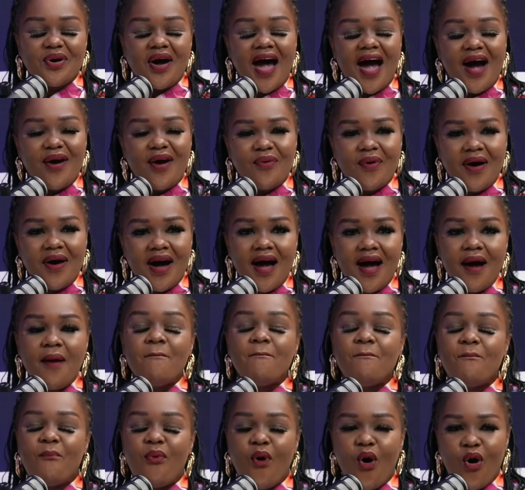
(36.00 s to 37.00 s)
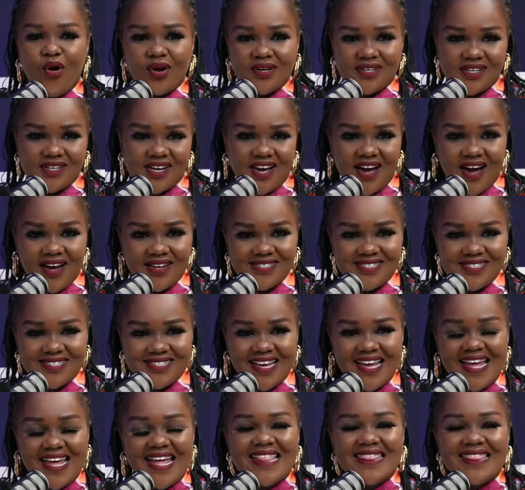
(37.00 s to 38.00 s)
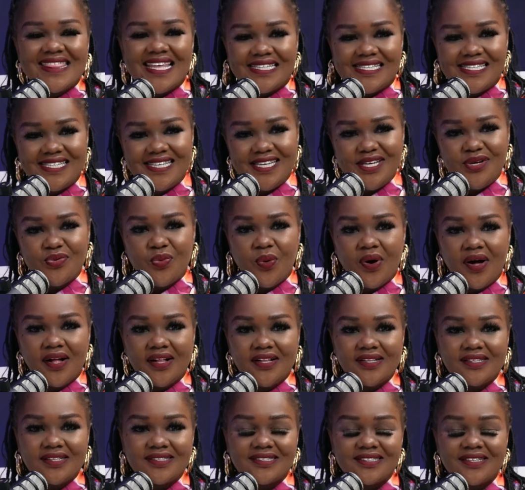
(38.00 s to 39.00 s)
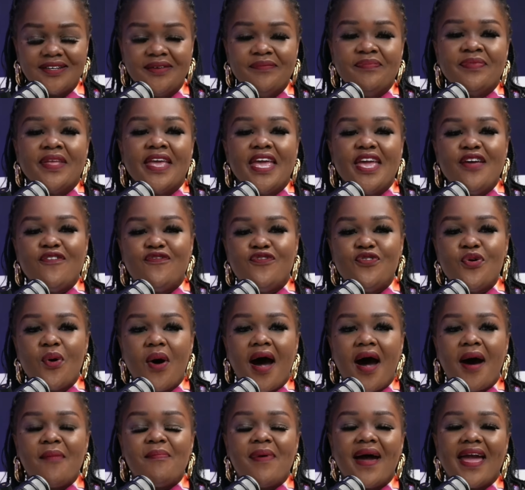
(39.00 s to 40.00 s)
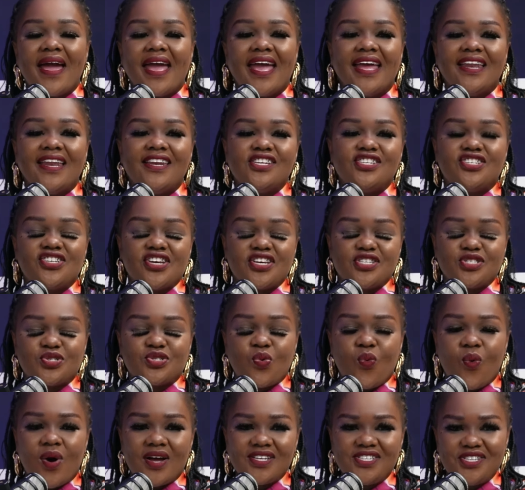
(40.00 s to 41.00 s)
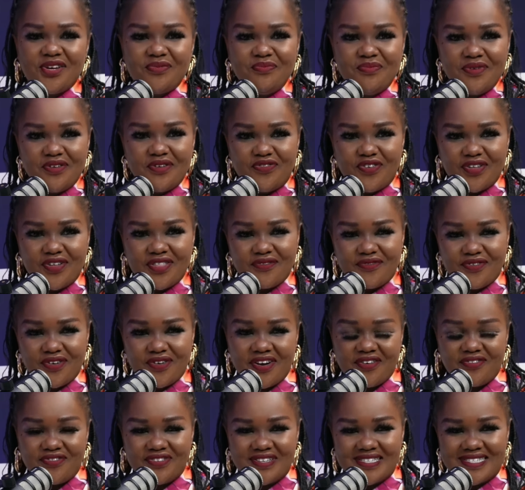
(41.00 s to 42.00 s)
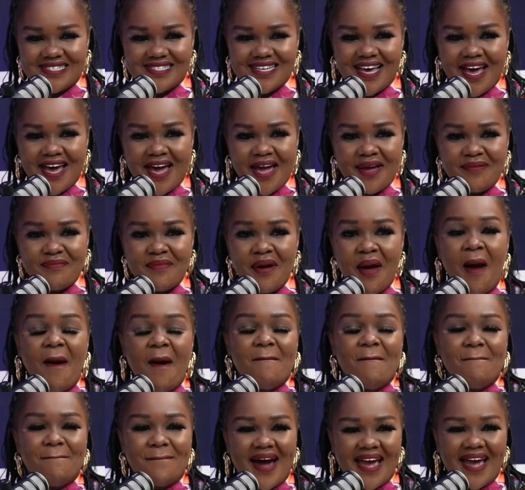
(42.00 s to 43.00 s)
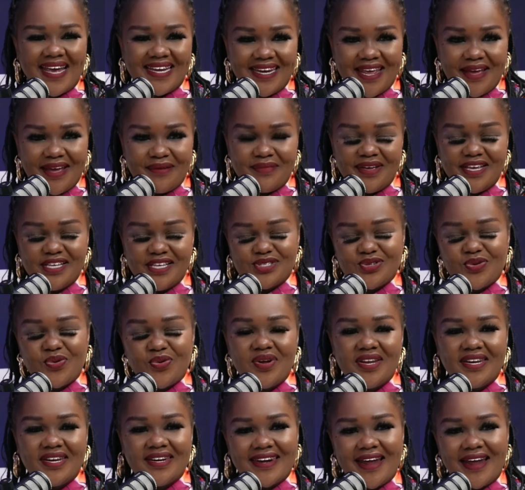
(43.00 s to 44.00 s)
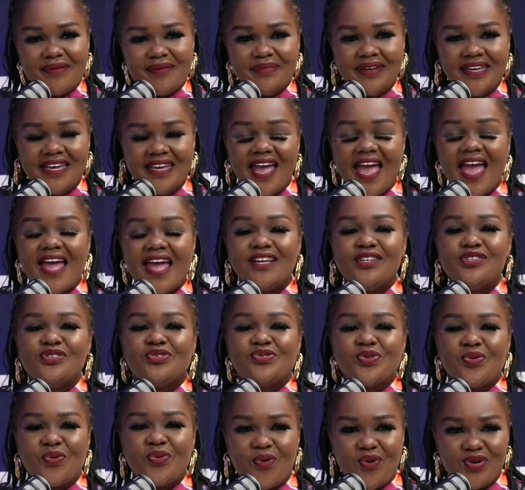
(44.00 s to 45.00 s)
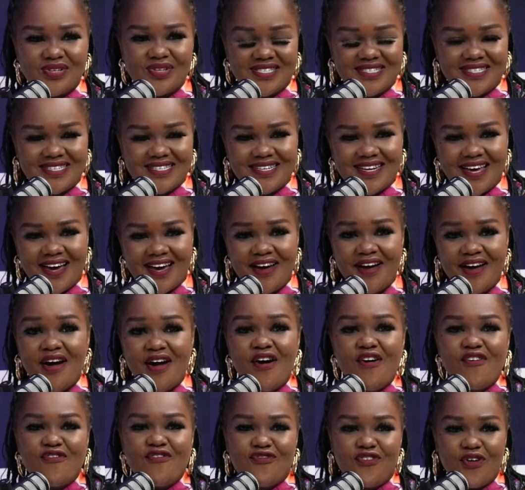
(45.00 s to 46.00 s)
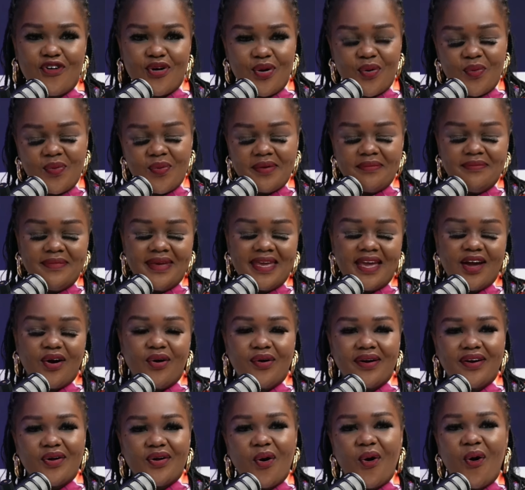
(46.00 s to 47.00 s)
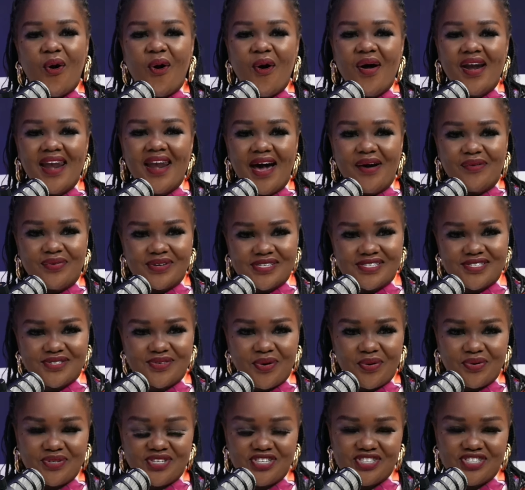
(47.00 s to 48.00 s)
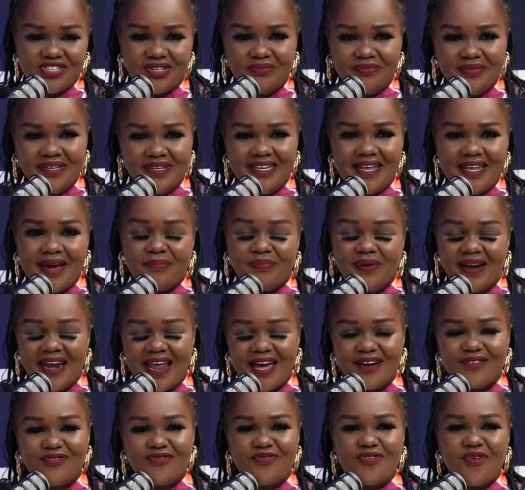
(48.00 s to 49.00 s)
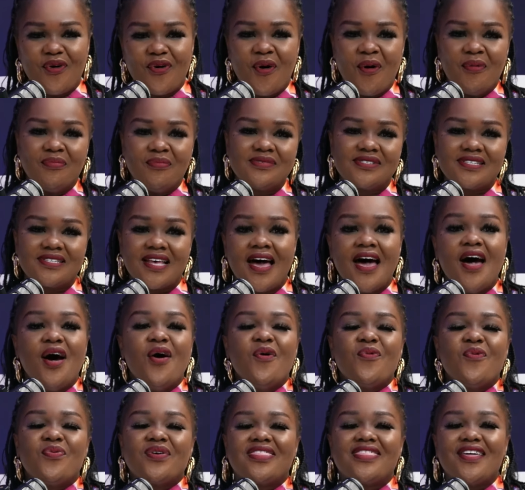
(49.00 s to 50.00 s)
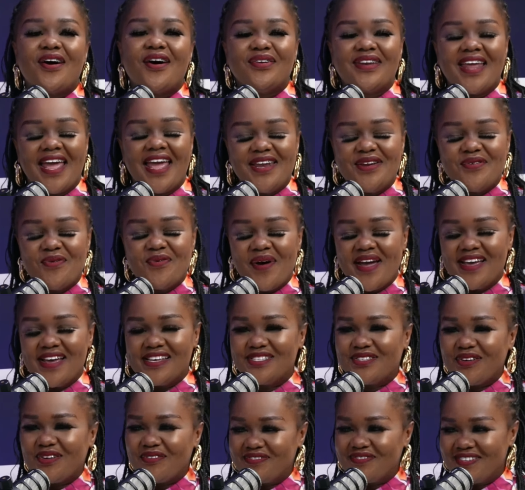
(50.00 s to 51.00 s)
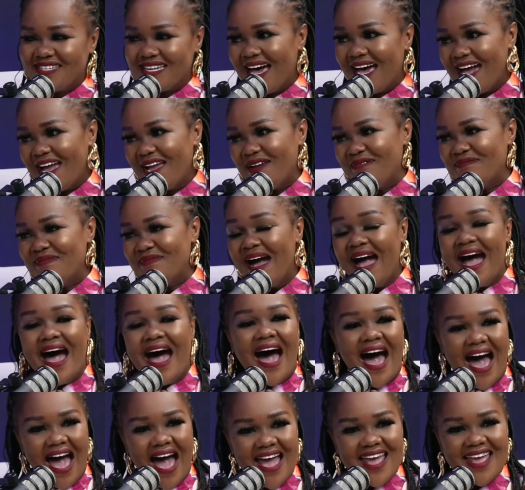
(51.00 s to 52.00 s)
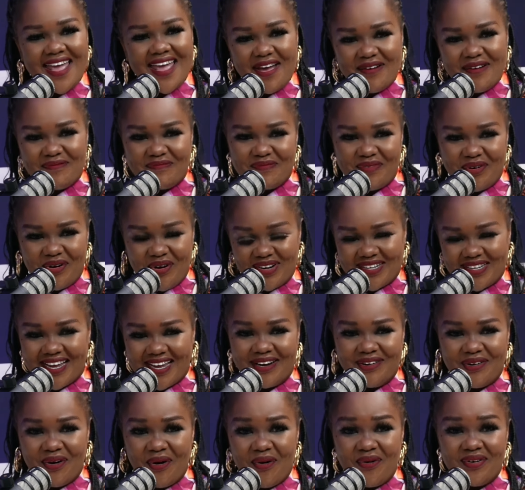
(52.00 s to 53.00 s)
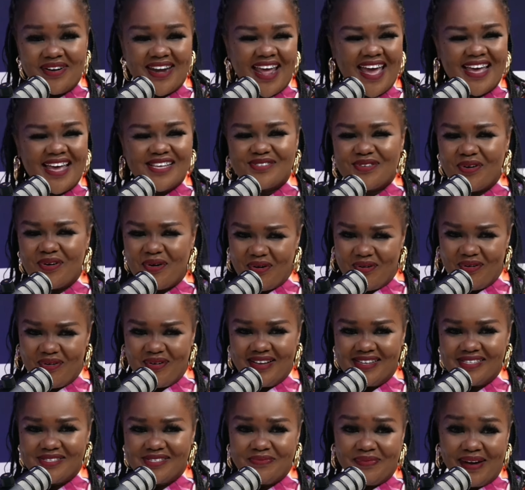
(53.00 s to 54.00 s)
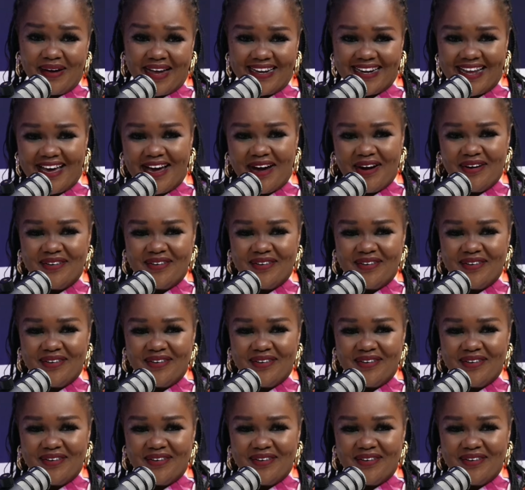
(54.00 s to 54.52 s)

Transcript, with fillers: our podcast the Tea world. If you are by any chance watching me for the very first time, my name is Queen Rami, and do consider following me on all our social media platforms. Without any waste of time, I am not alone, as always, by now.